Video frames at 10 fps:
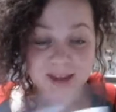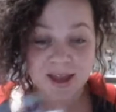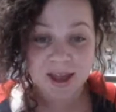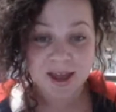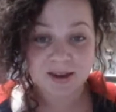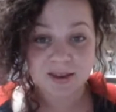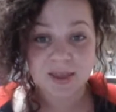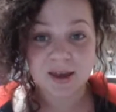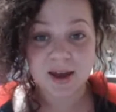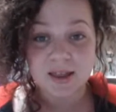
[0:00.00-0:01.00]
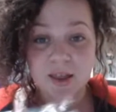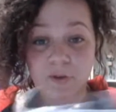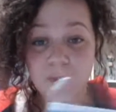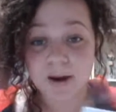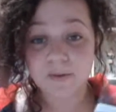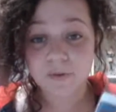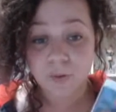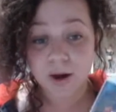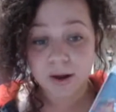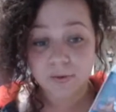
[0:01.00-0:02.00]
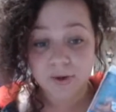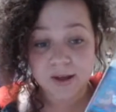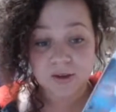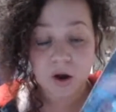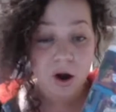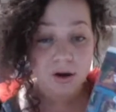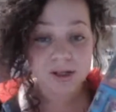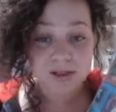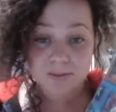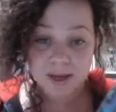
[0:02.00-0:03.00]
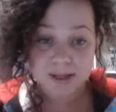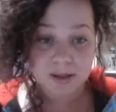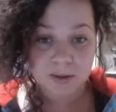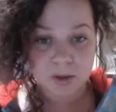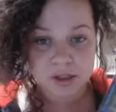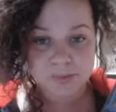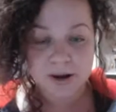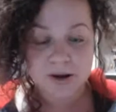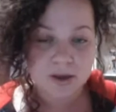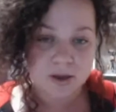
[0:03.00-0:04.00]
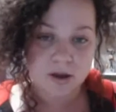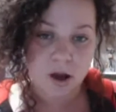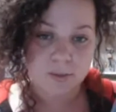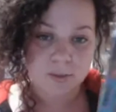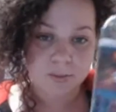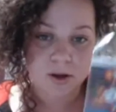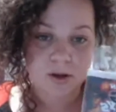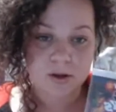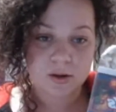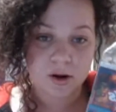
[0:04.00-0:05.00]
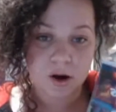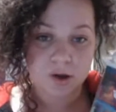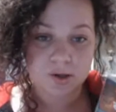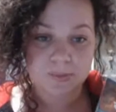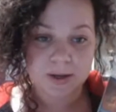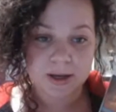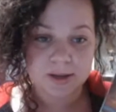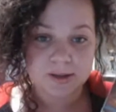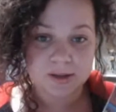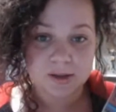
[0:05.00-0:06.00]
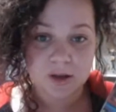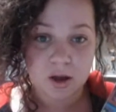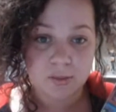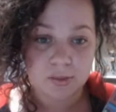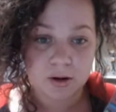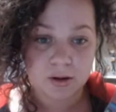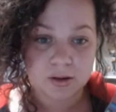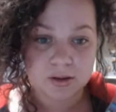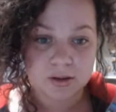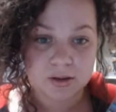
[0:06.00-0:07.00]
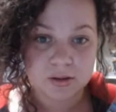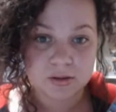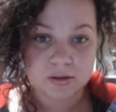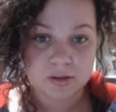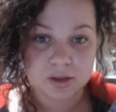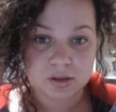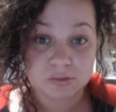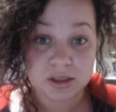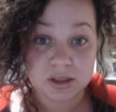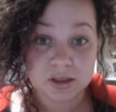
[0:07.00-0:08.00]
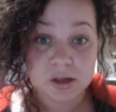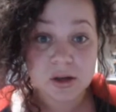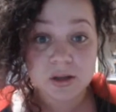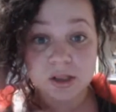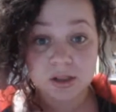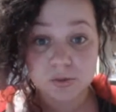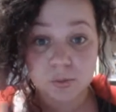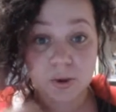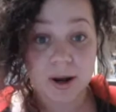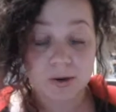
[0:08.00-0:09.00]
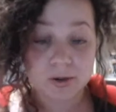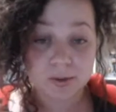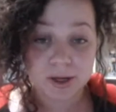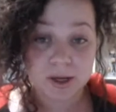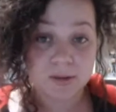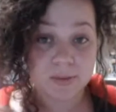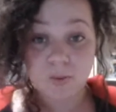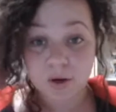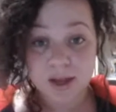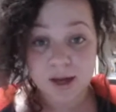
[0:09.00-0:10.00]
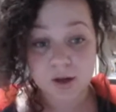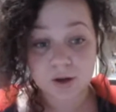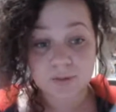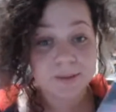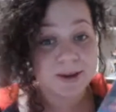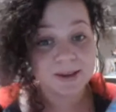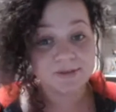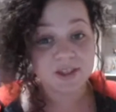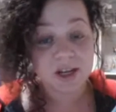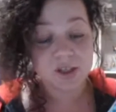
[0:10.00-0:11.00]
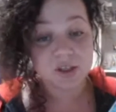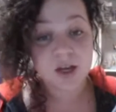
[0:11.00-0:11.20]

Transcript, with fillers: And the thing I love about it, from what I read, the art is amazing, much better than the comic book art because the comic book art is not that good to me. At least when I was reading them, they weren't that good. Maybe they've changed.